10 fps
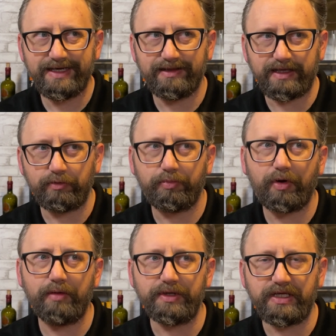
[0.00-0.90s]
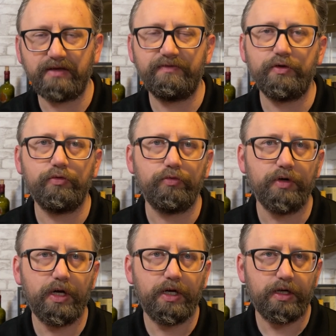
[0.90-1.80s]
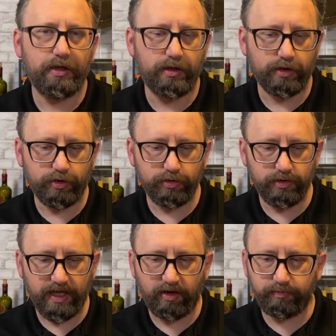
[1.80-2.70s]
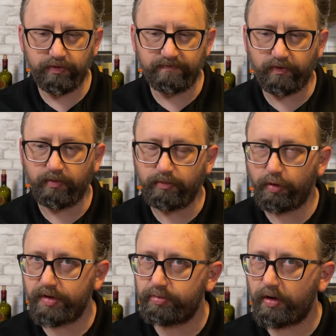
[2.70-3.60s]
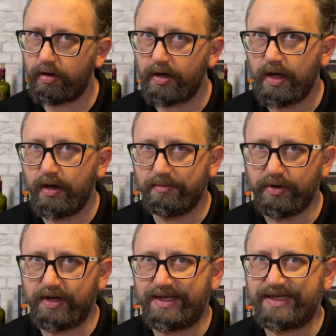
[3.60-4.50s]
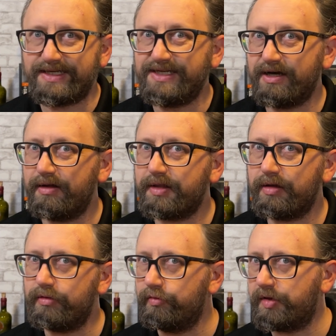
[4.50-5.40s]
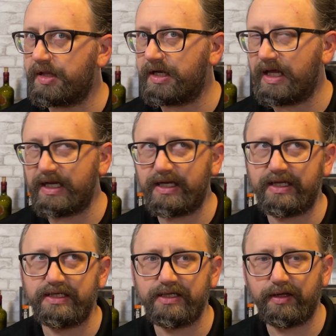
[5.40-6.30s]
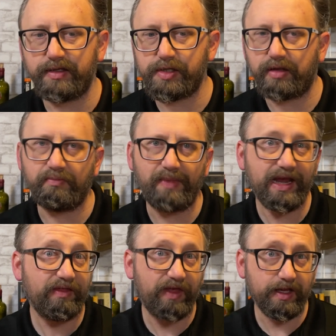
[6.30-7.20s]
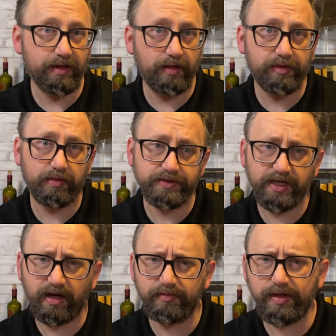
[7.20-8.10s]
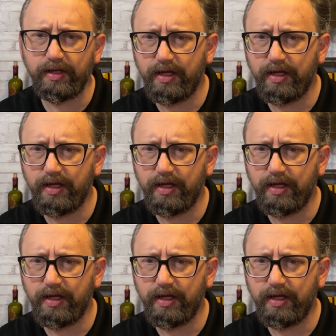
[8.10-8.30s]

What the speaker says: Like, it will probably give you a good output for the most part, but it does hallucinate. It does just make things up sometimes.